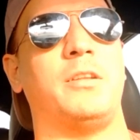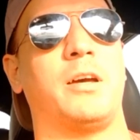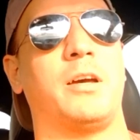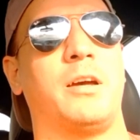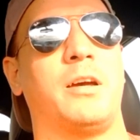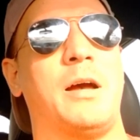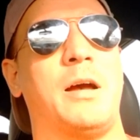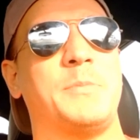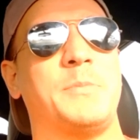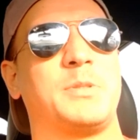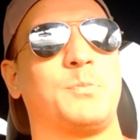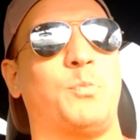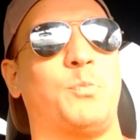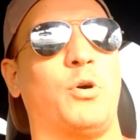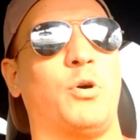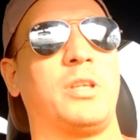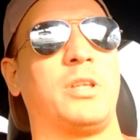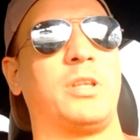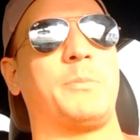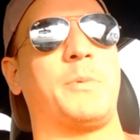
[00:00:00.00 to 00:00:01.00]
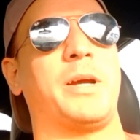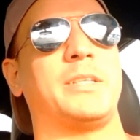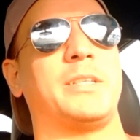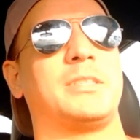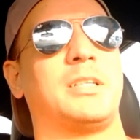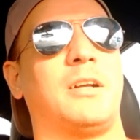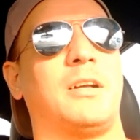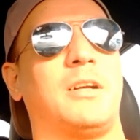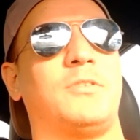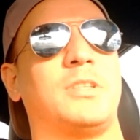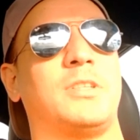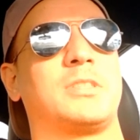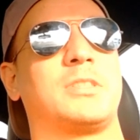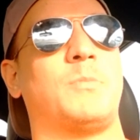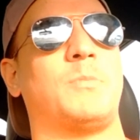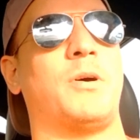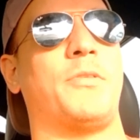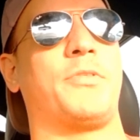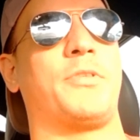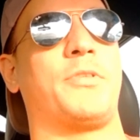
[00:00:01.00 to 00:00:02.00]
I'm spoiling myself this
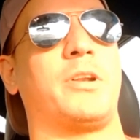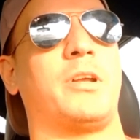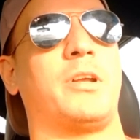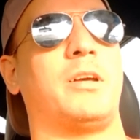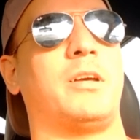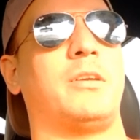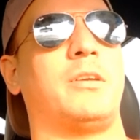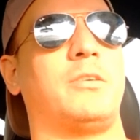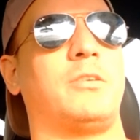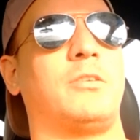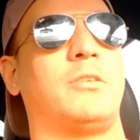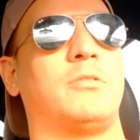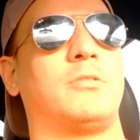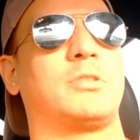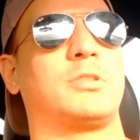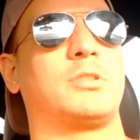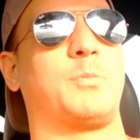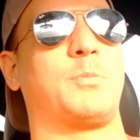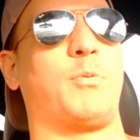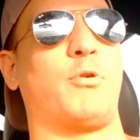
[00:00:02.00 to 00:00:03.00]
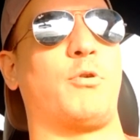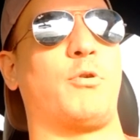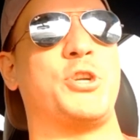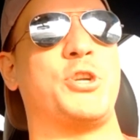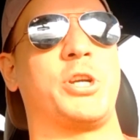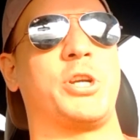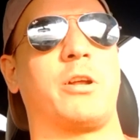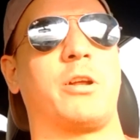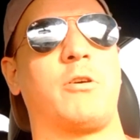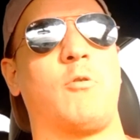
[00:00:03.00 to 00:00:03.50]
month on splurging on